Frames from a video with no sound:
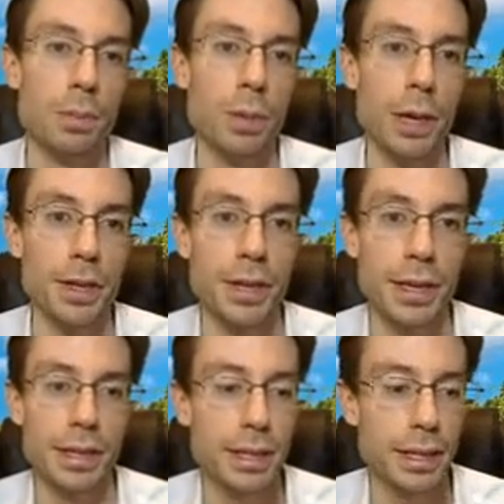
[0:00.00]
But the
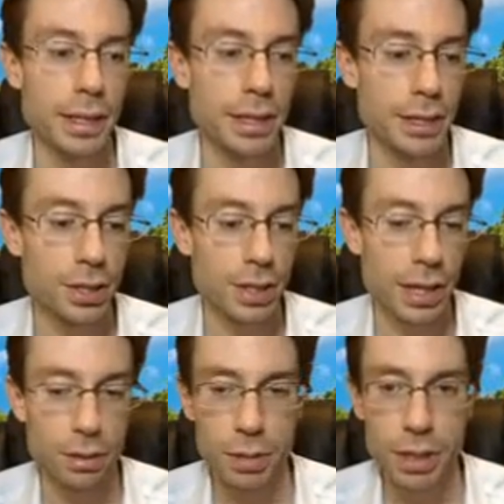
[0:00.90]
idea is,
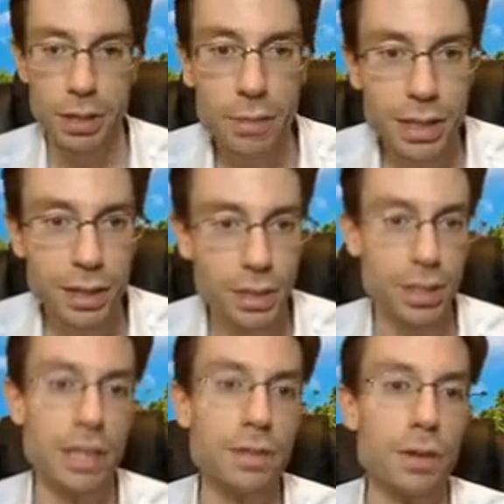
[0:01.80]
like, we
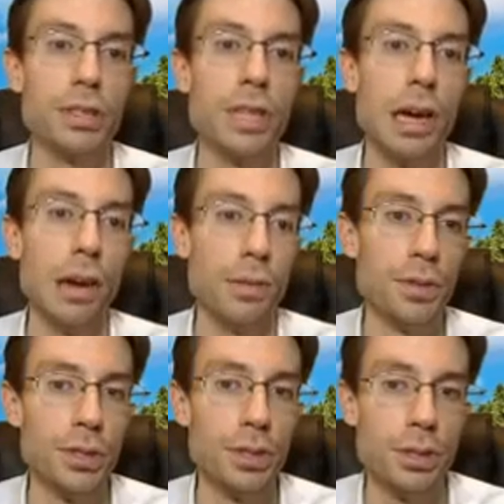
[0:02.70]
deceive
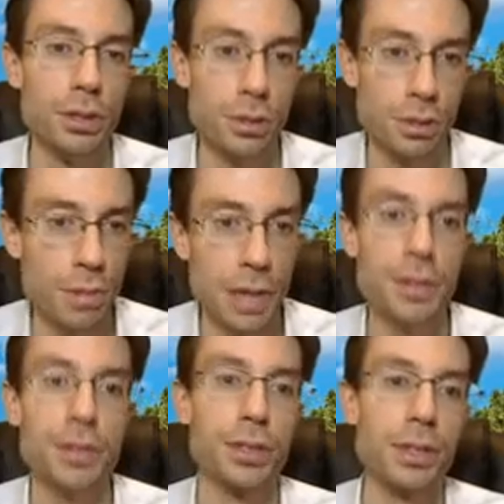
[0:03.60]
ourselves
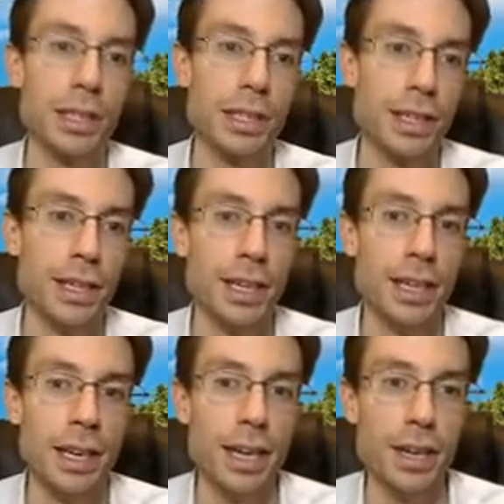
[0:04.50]
tremendously.
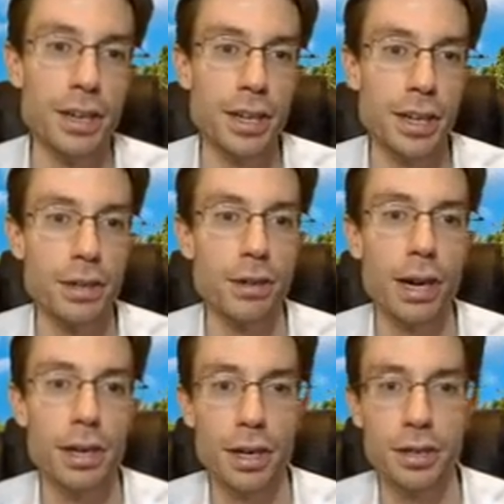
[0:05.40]
And,
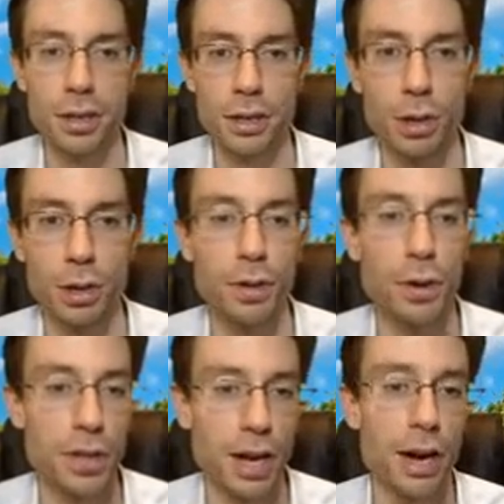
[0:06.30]
I talk about
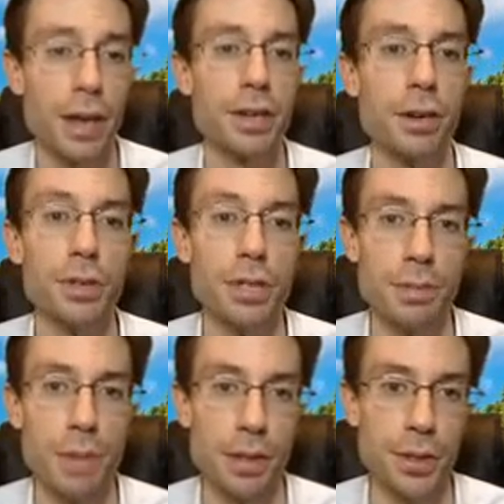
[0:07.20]
following the high coaching
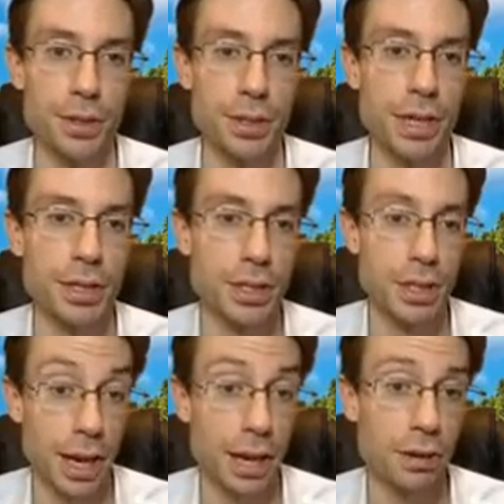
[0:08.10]
method. So that's the
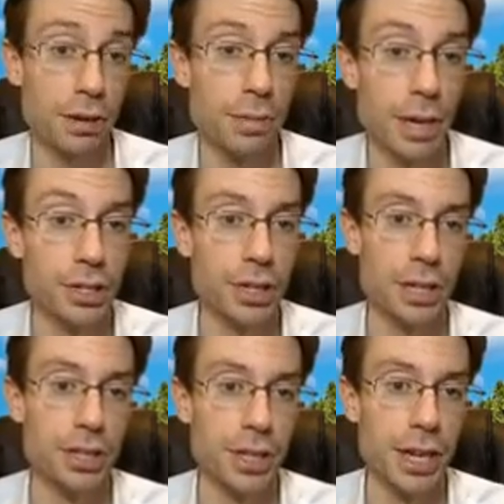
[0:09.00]
acronym
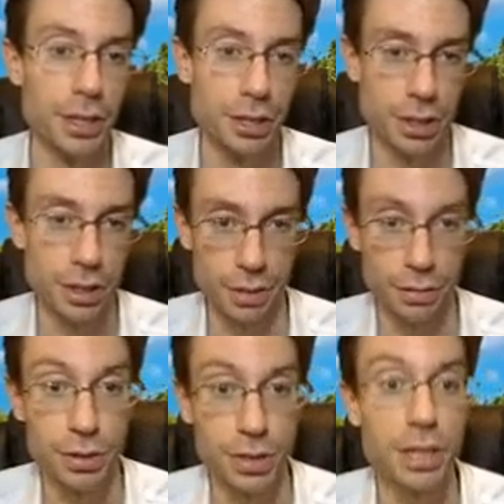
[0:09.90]
HIGH. And the
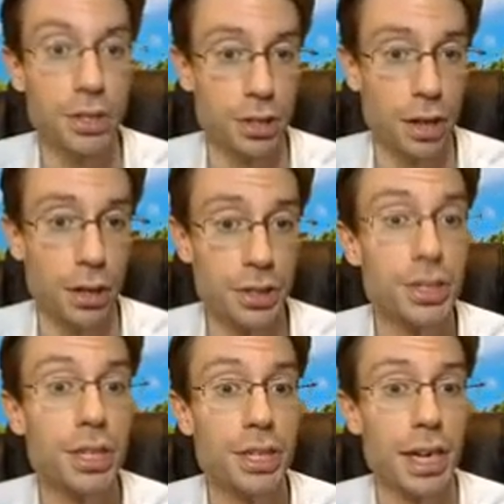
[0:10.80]
first stage is
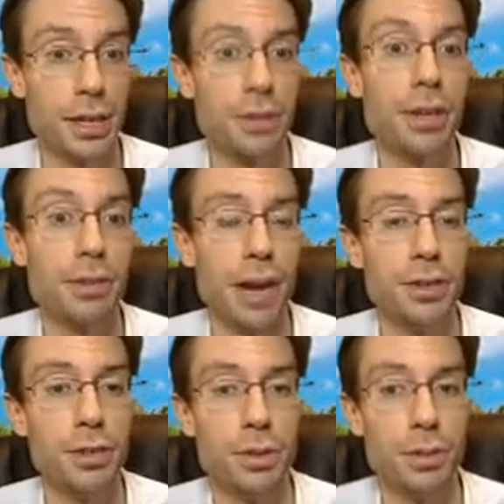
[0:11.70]
honesty, integrity,
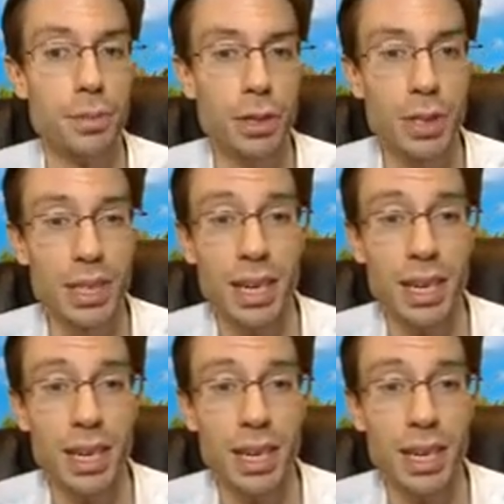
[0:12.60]
gratitude, humility.